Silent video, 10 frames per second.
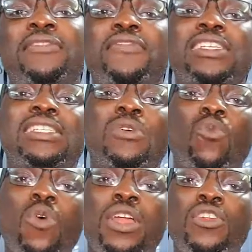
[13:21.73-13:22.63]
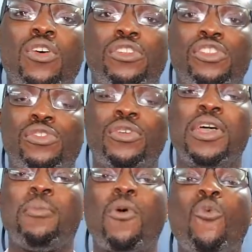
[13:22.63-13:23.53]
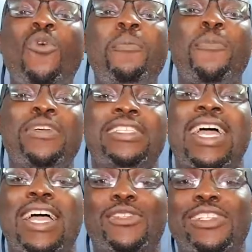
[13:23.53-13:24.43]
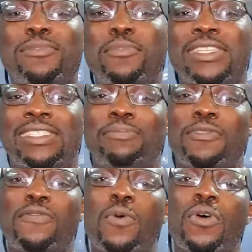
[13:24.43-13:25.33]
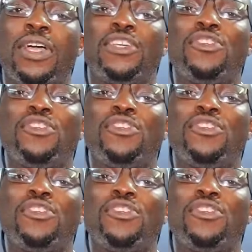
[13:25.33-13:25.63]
in investing in one or two. Or one point I actually missed before.